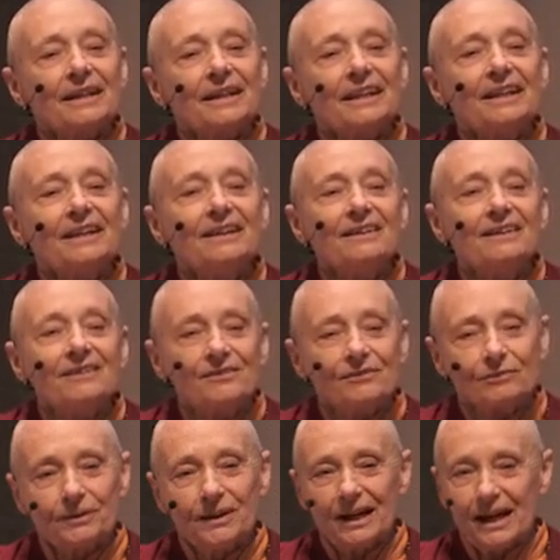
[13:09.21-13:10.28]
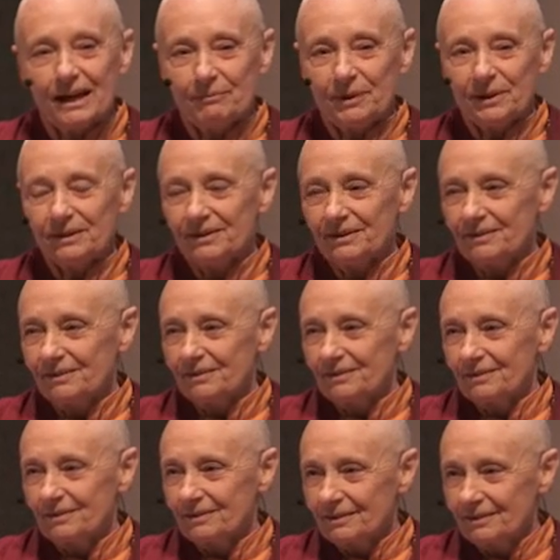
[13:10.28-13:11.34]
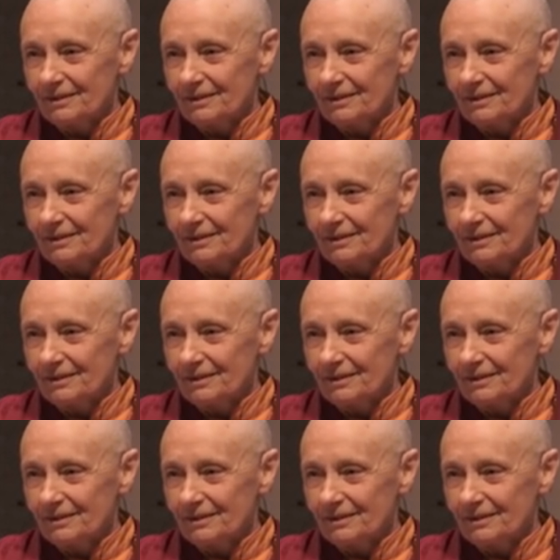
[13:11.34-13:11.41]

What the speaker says: easeful happiness.